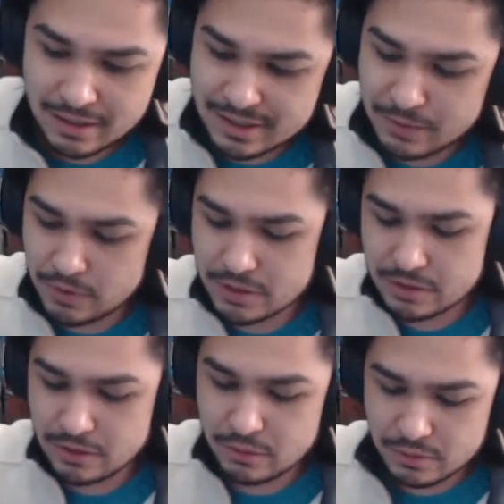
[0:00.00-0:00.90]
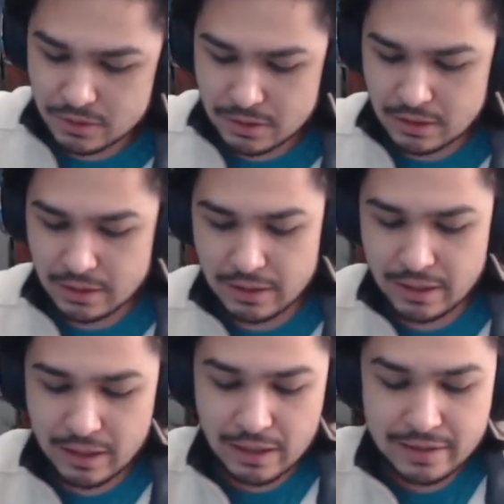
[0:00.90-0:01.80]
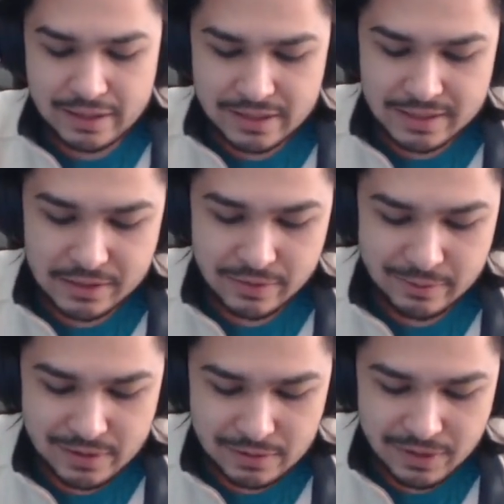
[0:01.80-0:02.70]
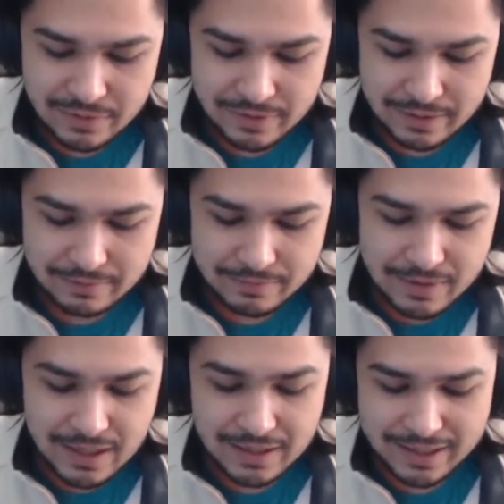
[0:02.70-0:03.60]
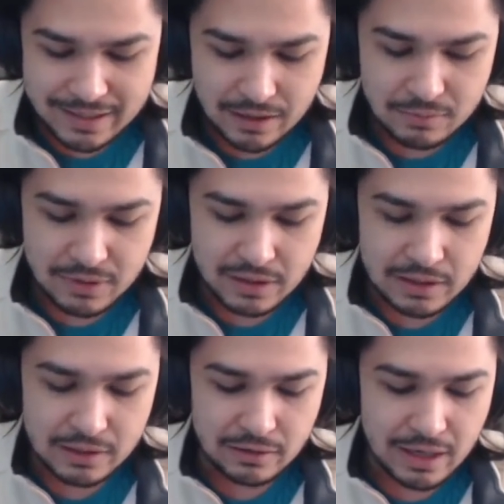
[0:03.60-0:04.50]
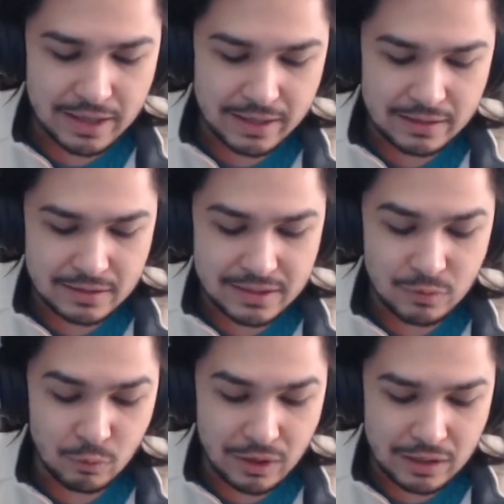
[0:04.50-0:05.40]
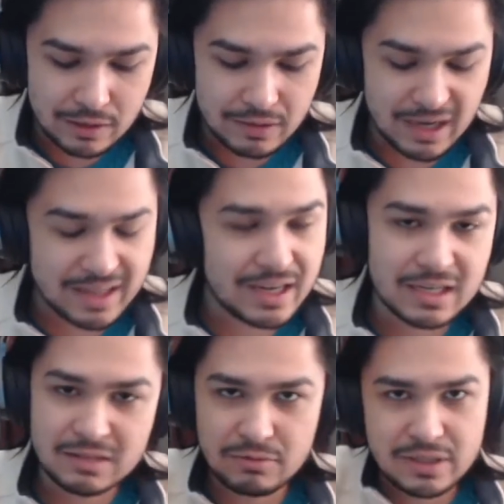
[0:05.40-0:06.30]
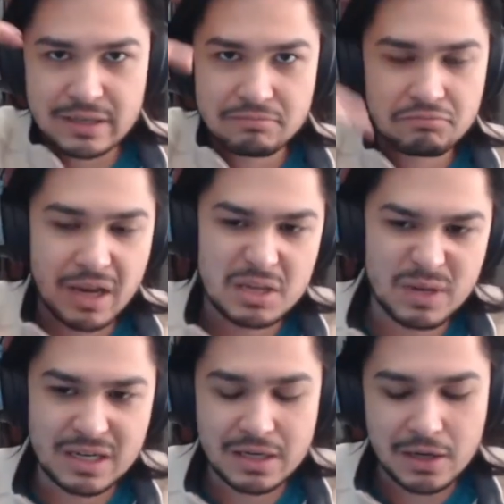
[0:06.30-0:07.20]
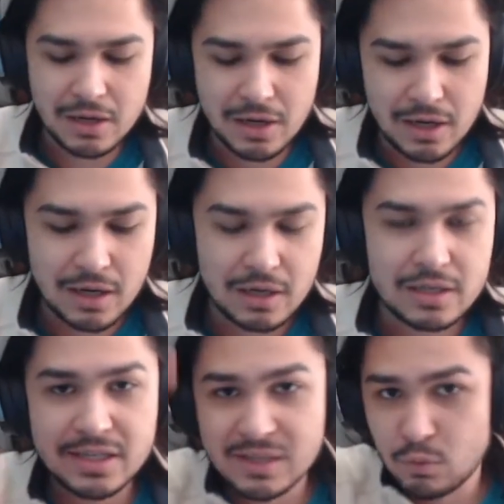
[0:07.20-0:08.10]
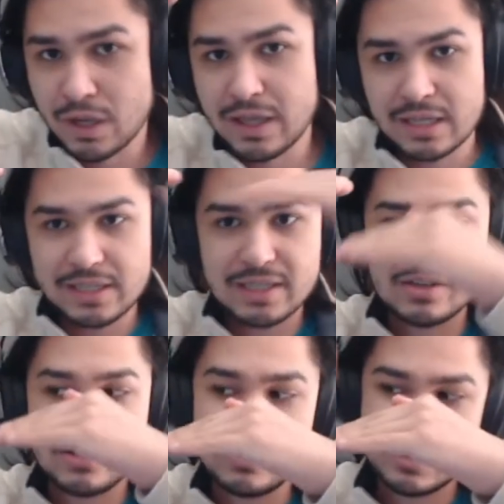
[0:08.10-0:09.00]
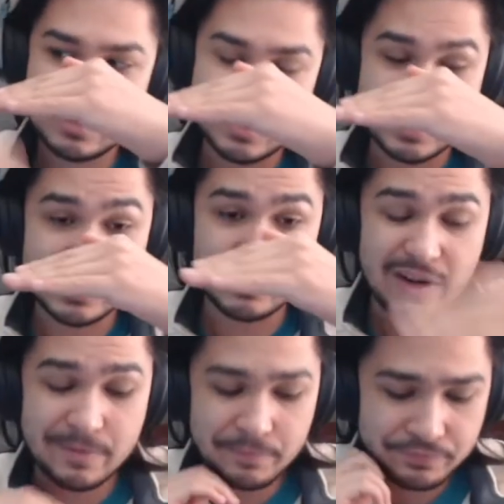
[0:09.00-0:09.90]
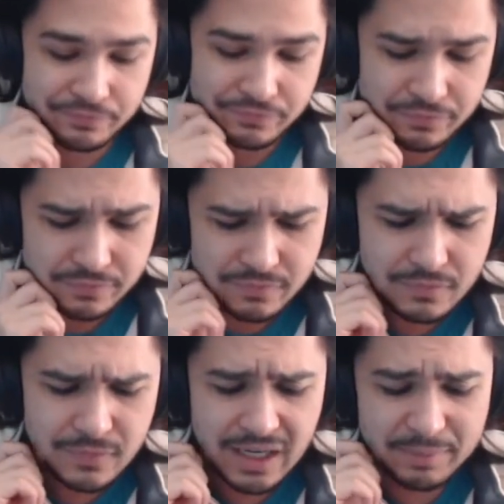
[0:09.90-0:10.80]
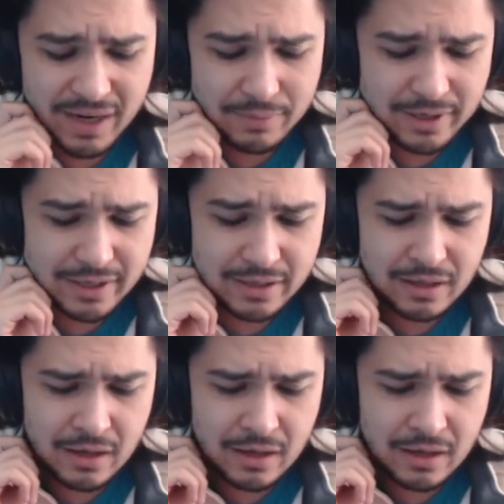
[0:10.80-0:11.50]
to see where this goes. I think season 3 was a bit of a letdown, but you know, I think season 1, I think it just really has been season 1 then season 2 and season 3, in my opinion.